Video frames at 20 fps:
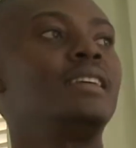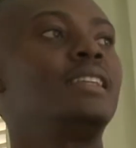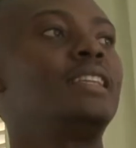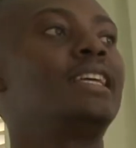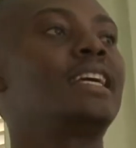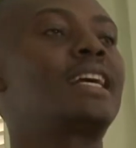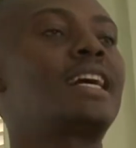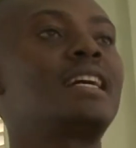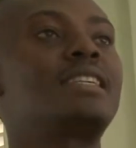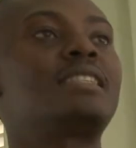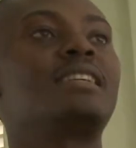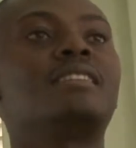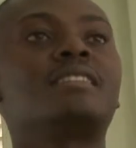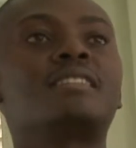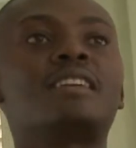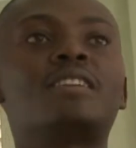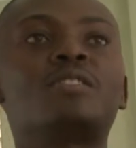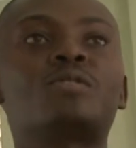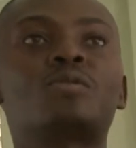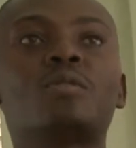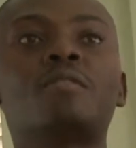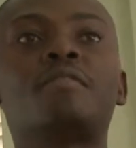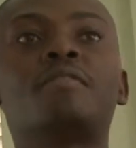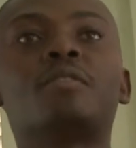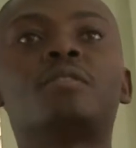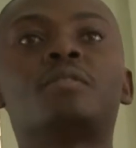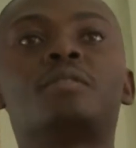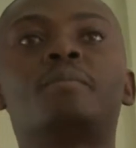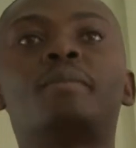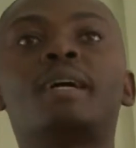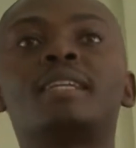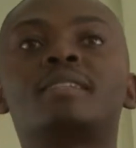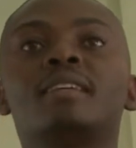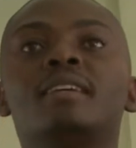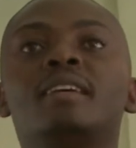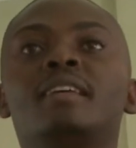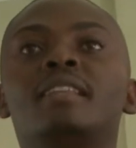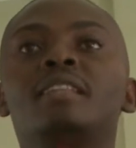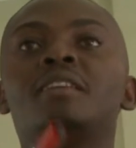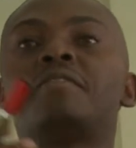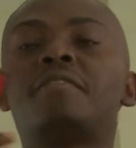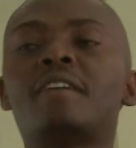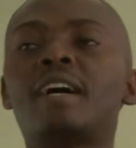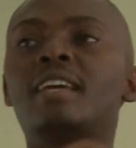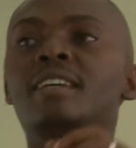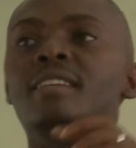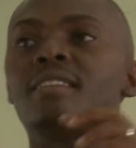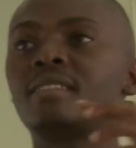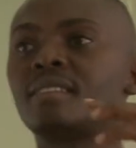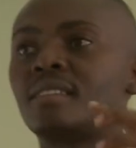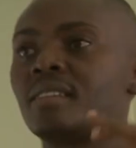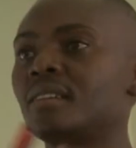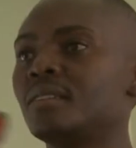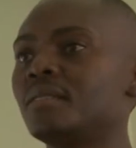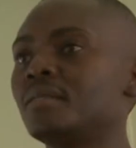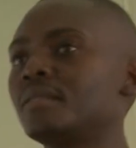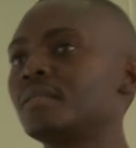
the curtains and so forth, but the fire is still